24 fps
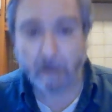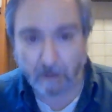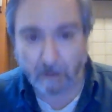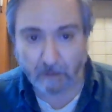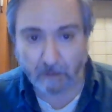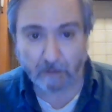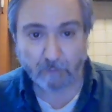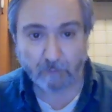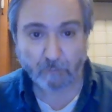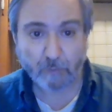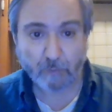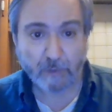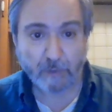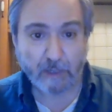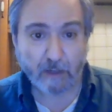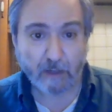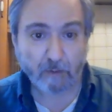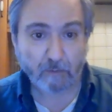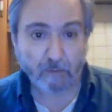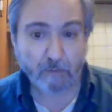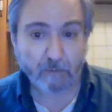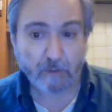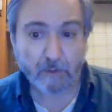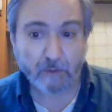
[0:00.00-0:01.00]
and
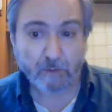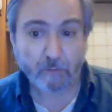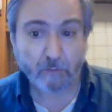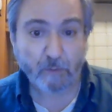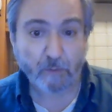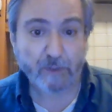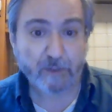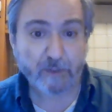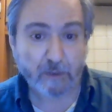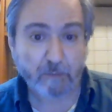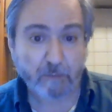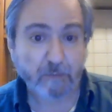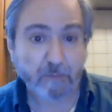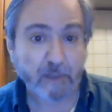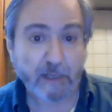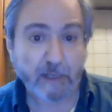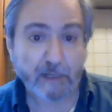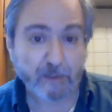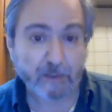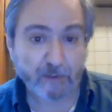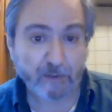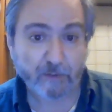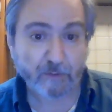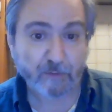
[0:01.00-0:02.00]
now the rest of the
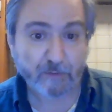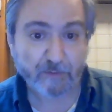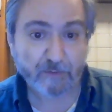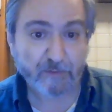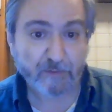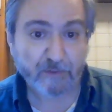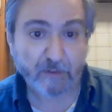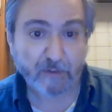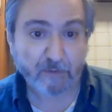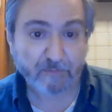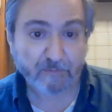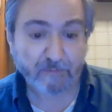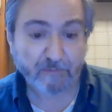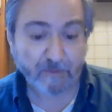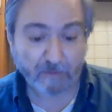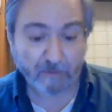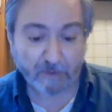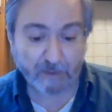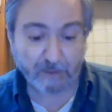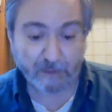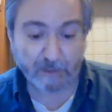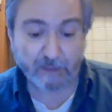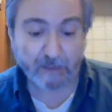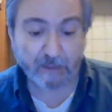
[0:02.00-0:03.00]
planet is going to start
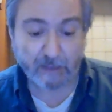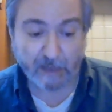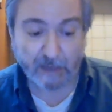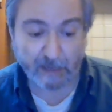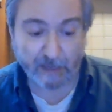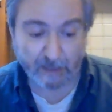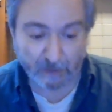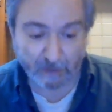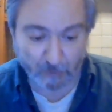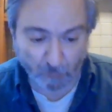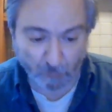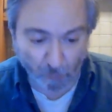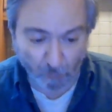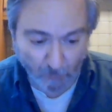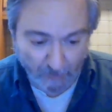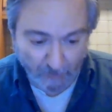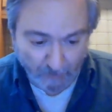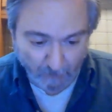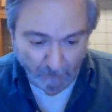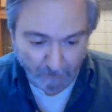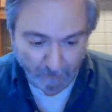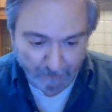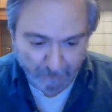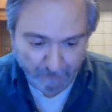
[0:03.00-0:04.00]
feeling it as
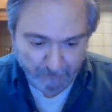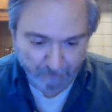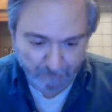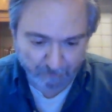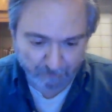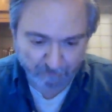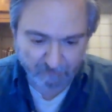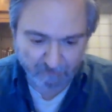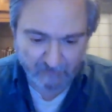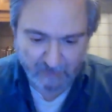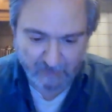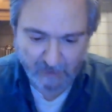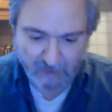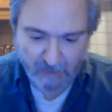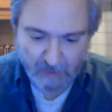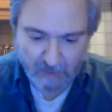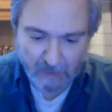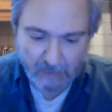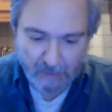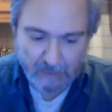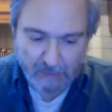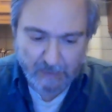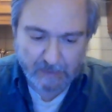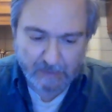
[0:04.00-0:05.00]
well.
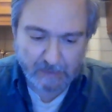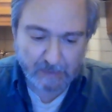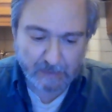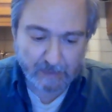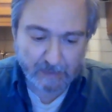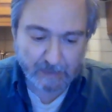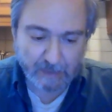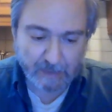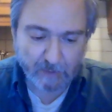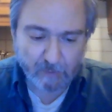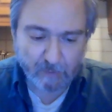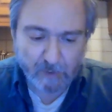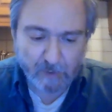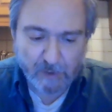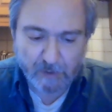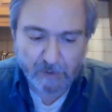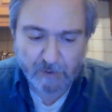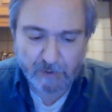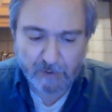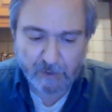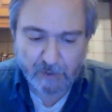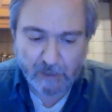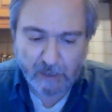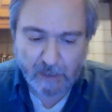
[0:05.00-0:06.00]
Here
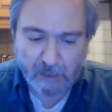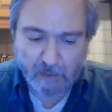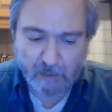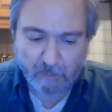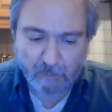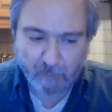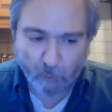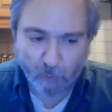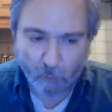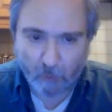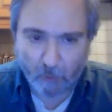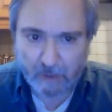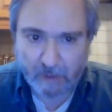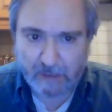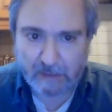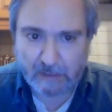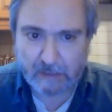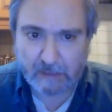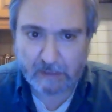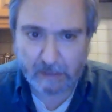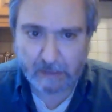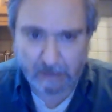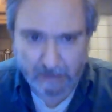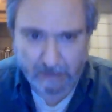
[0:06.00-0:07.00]
is an
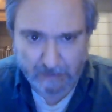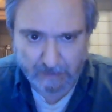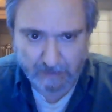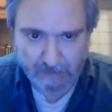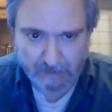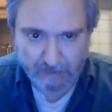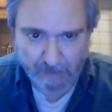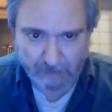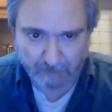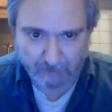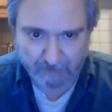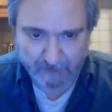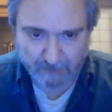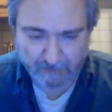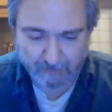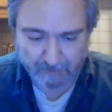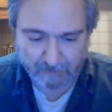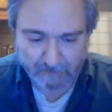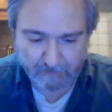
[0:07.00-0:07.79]
important concept.